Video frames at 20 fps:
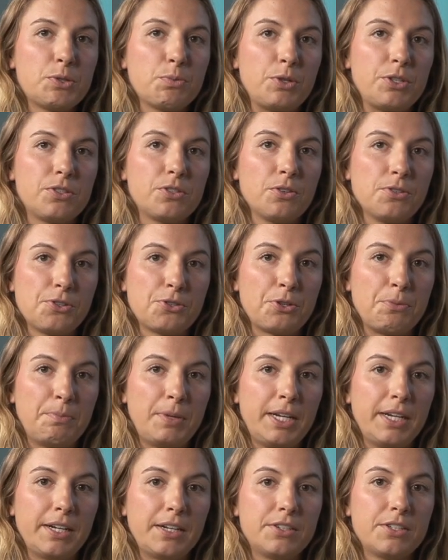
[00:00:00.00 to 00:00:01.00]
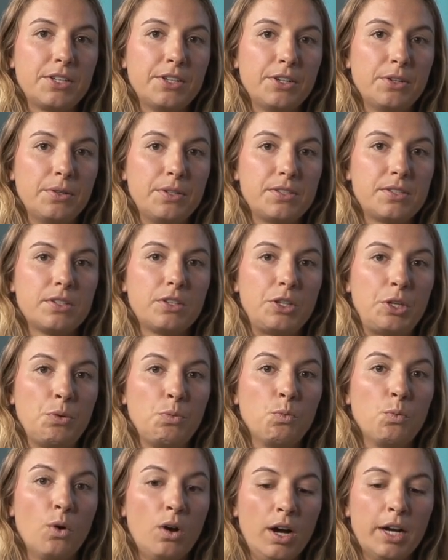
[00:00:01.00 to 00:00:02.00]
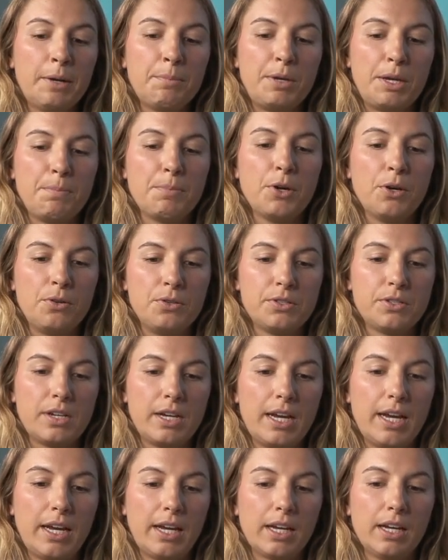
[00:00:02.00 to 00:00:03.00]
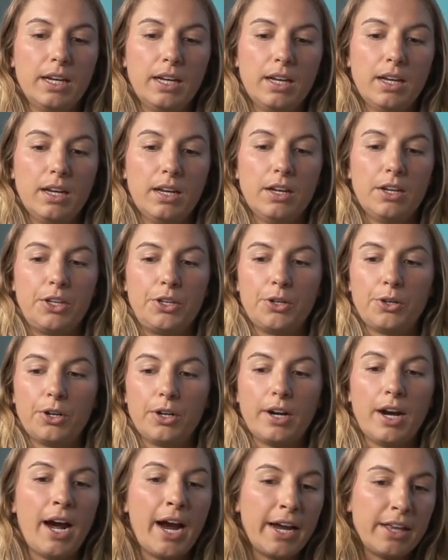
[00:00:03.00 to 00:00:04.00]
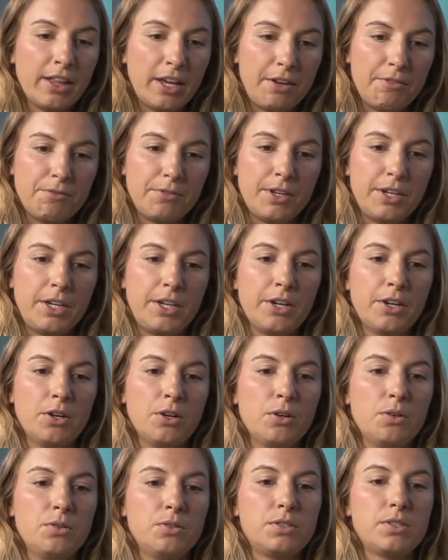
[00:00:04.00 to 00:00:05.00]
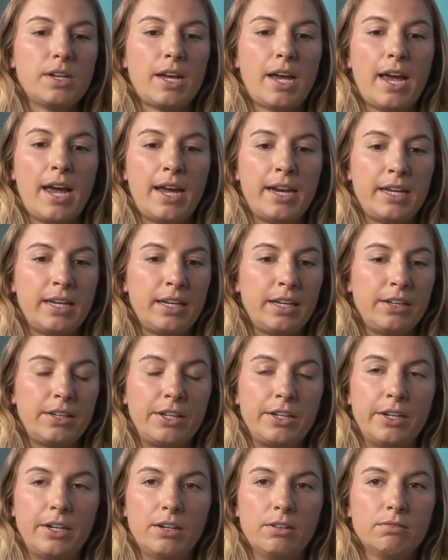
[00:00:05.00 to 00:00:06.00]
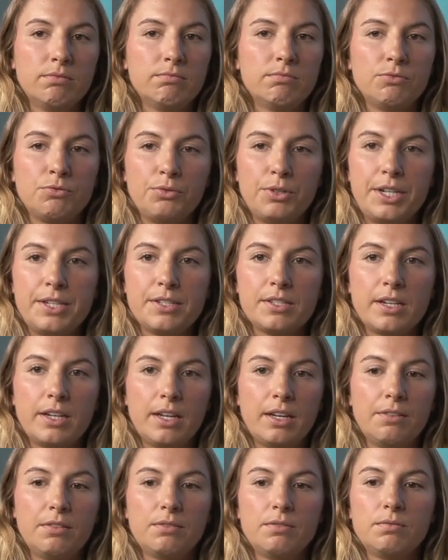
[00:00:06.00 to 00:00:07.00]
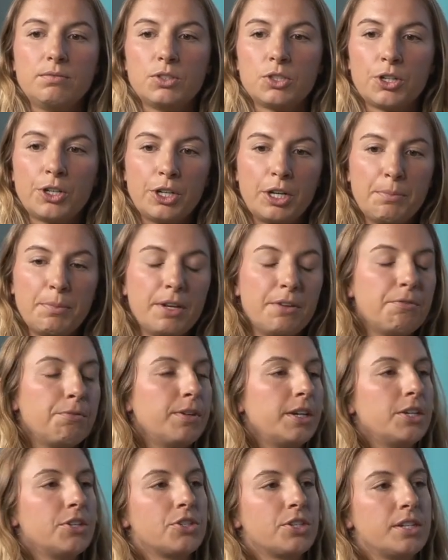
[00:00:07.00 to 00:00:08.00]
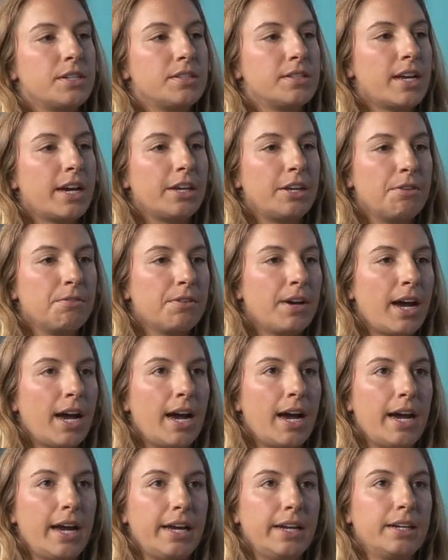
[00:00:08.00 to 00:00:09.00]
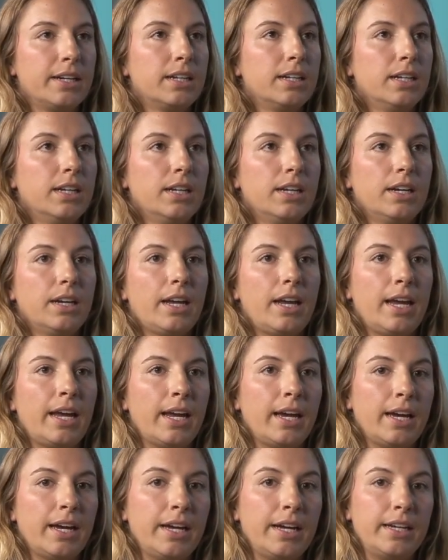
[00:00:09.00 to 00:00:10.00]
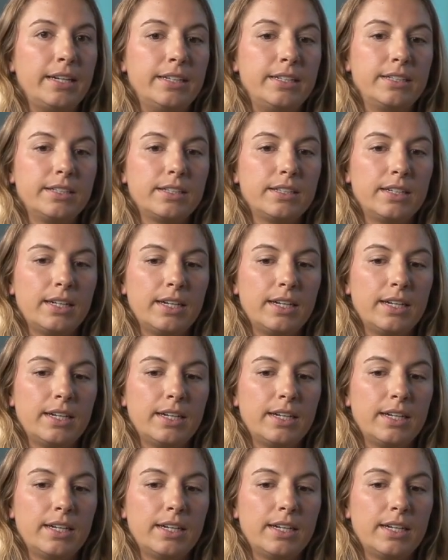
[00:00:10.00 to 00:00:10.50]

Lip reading: with social media too is you want to be posting your highlight videos, any, recent tournament finishes that you've had, and